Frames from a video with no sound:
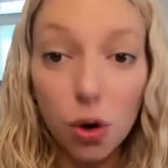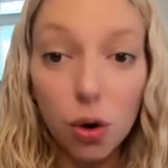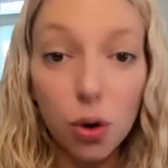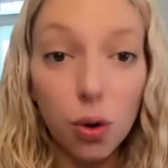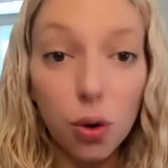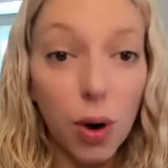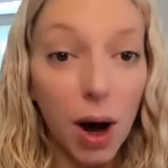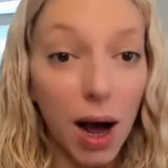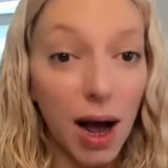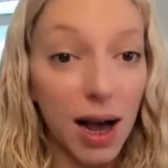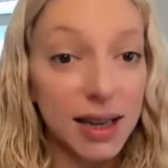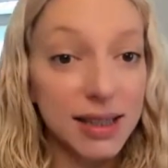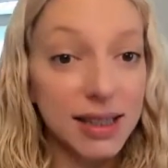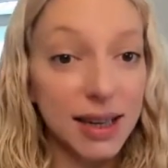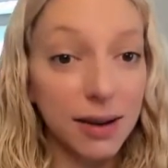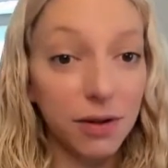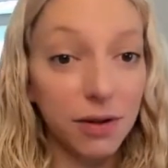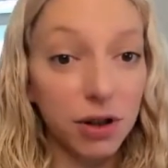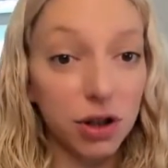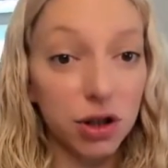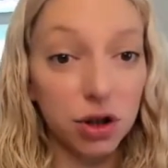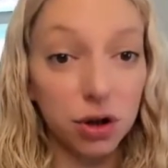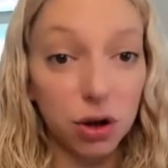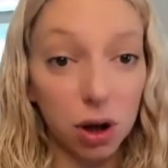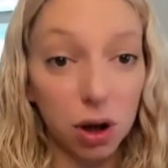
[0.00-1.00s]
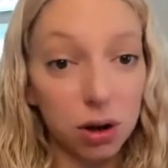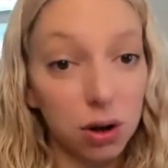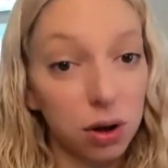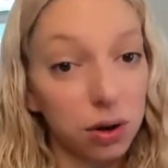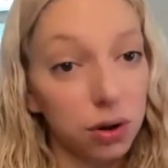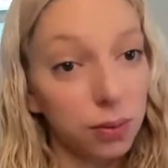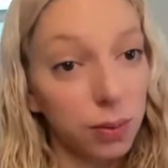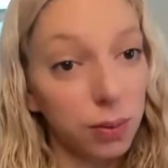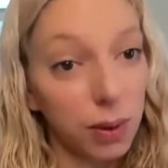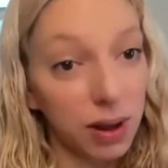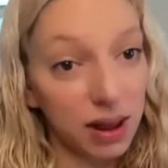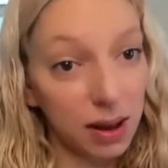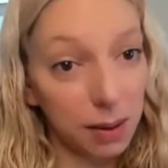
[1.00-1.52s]
Who has ever
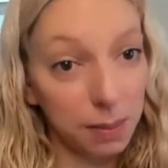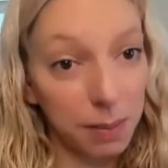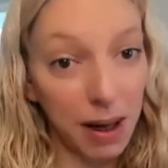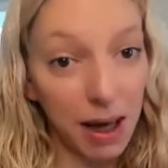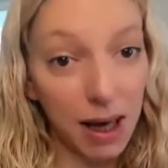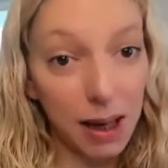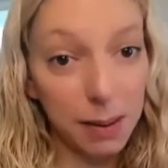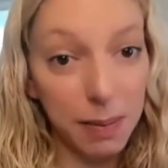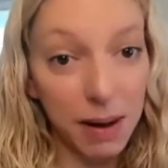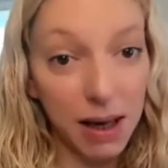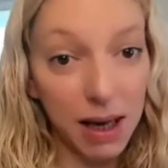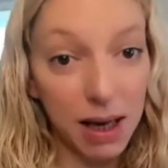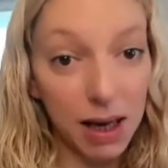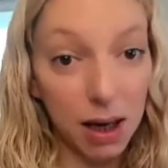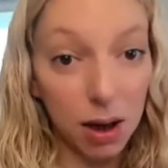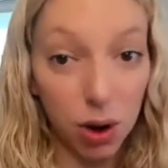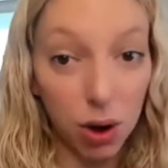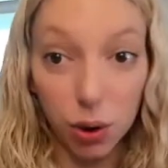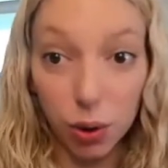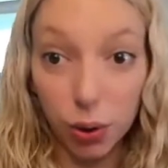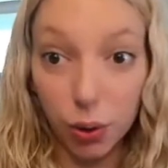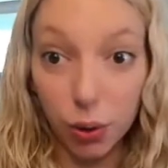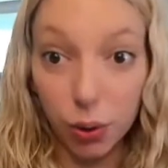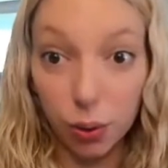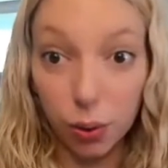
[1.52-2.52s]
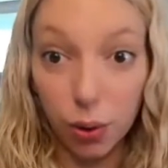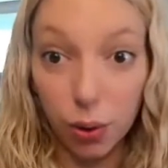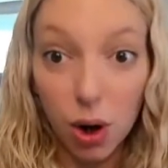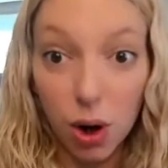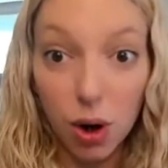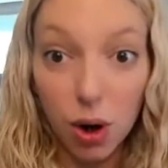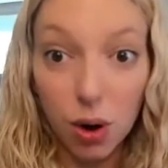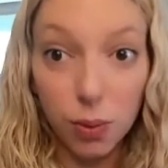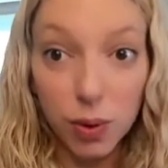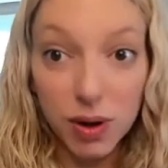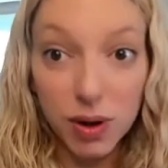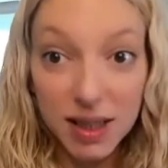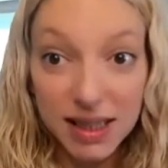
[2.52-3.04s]
struggled with a baby who
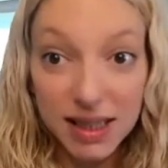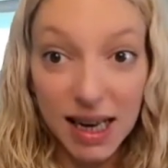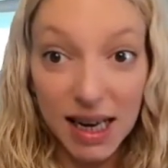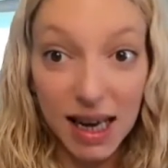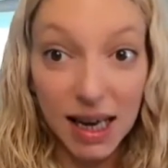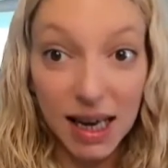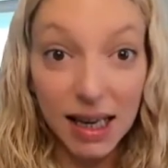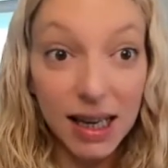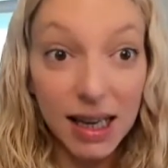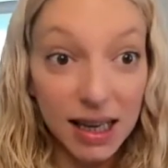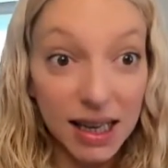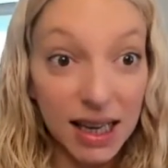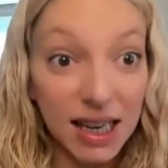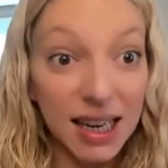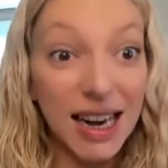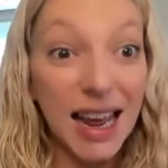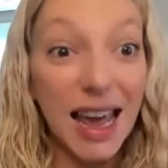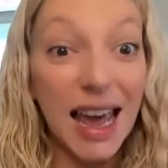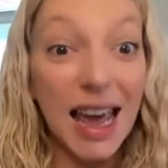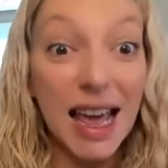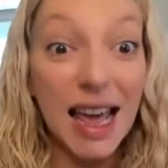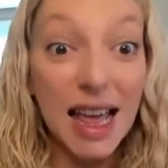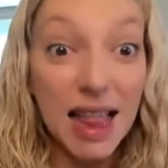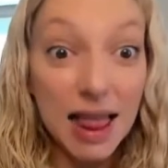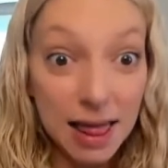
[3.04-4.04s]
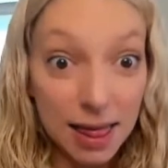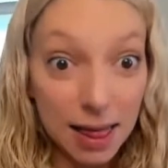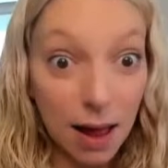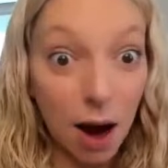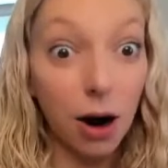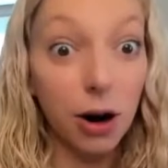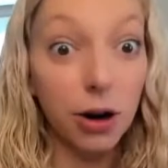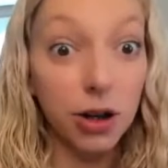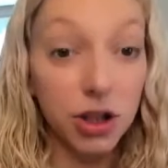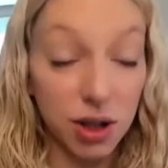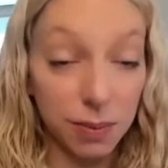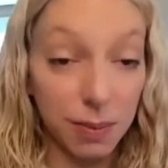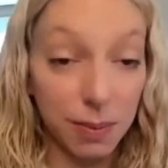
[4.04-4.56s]
was taking in a
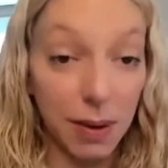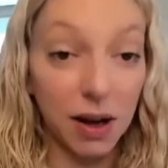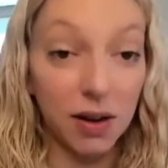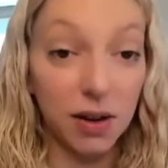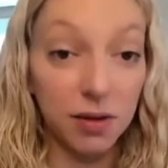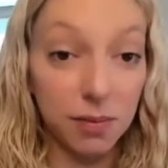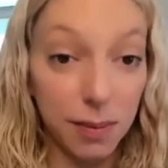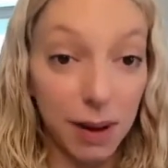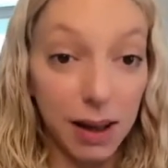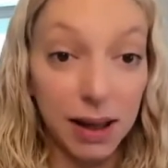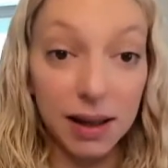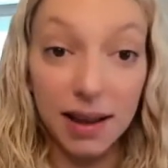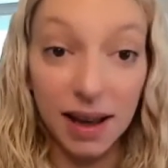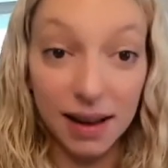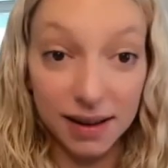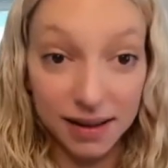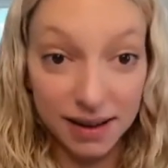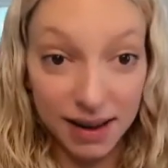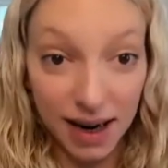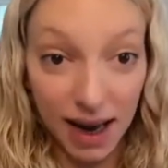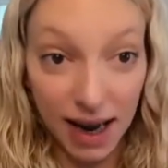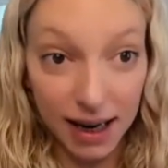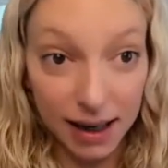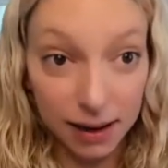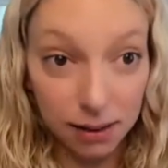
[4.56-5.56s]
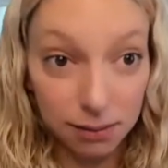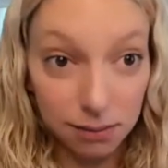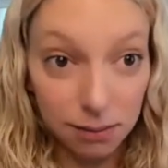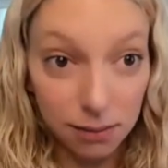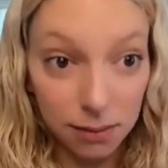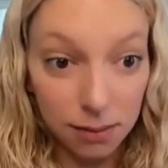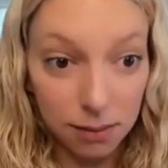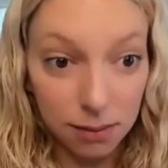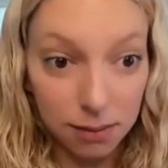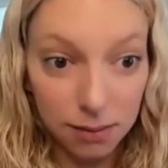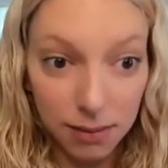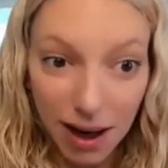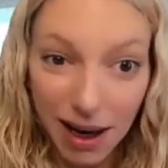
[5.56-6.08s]
large amount of milk at night
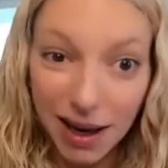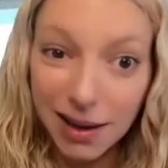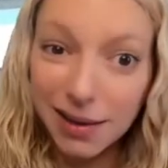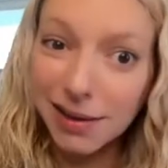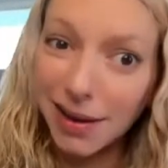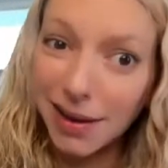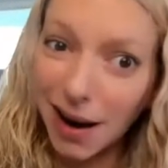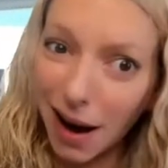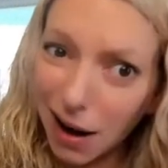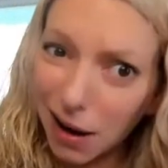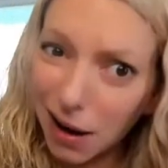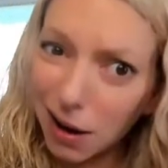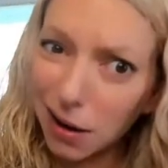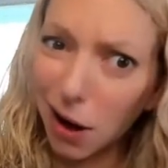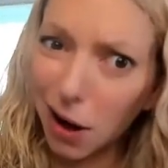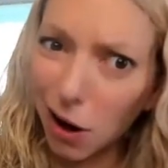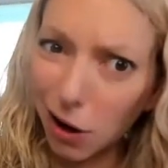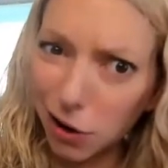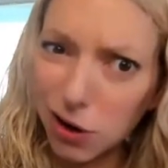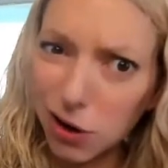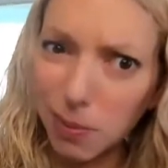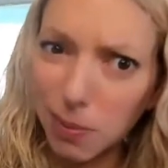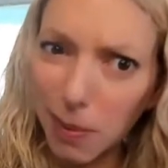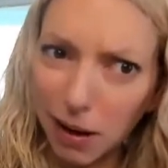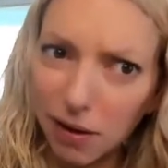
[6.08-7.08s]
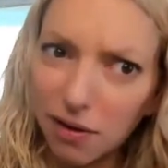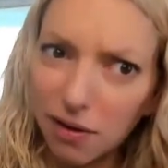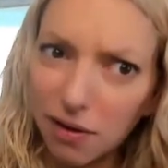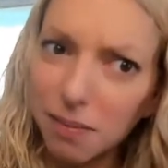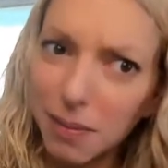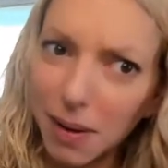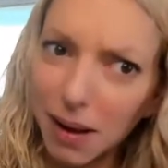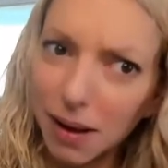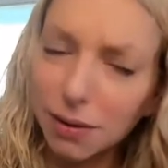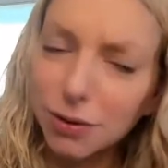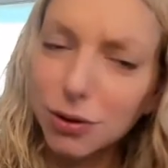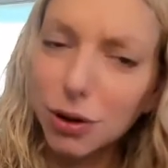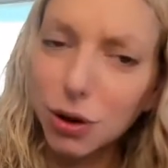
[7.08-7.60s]
and not a large amount
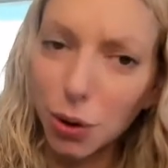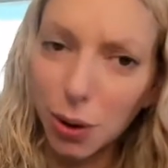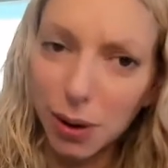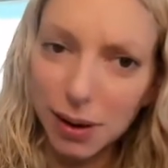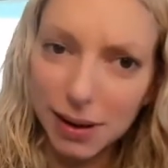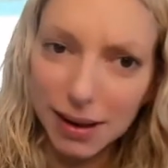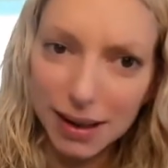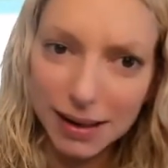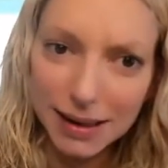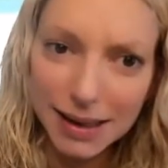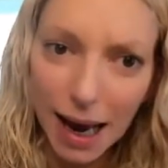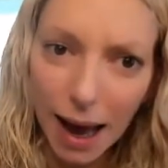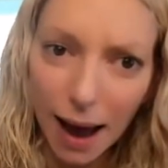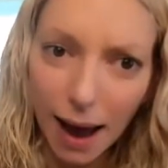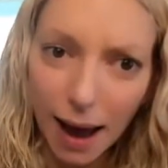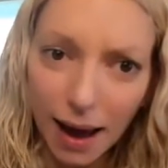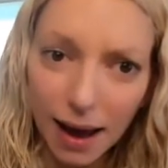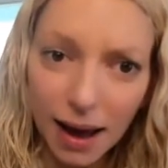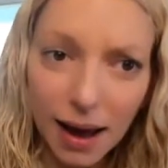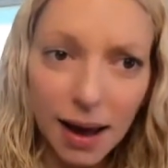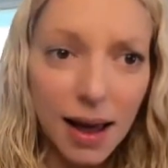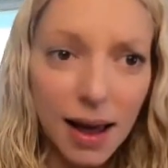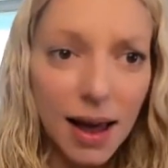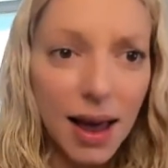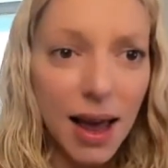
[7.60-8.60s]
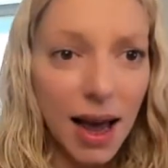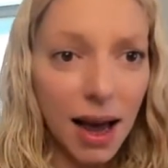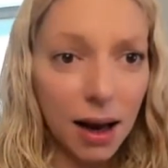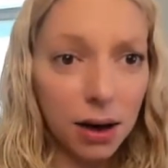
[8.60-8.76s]
of milk during the day?